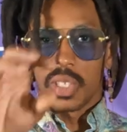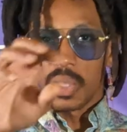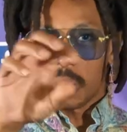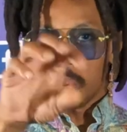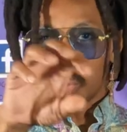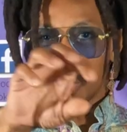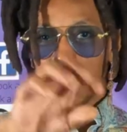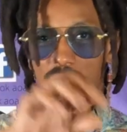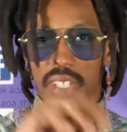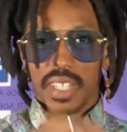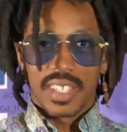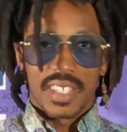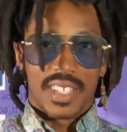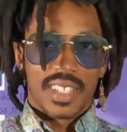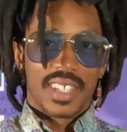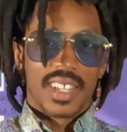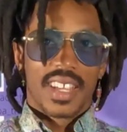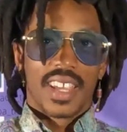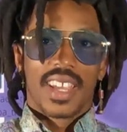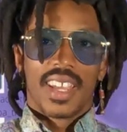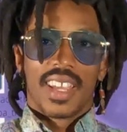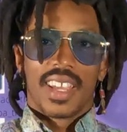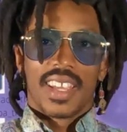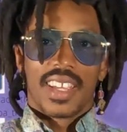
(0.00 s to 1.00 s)
where the police,
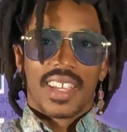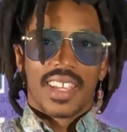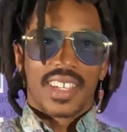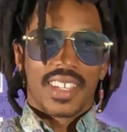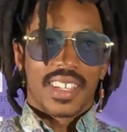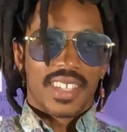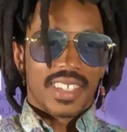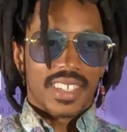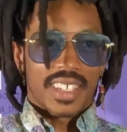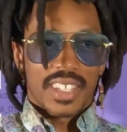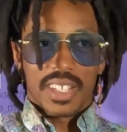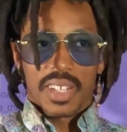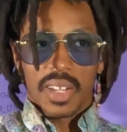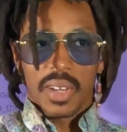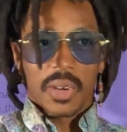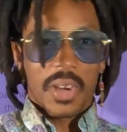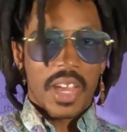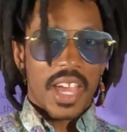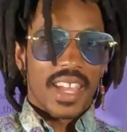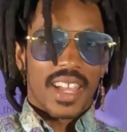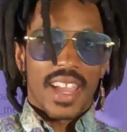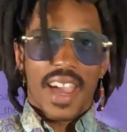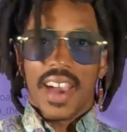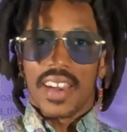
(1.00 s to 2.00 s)

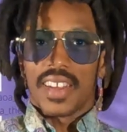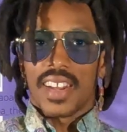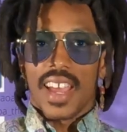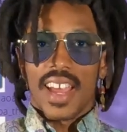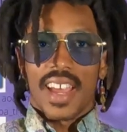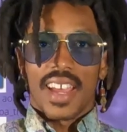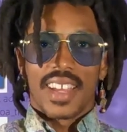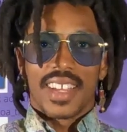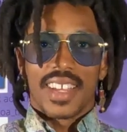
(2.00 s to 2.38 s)
hang out at.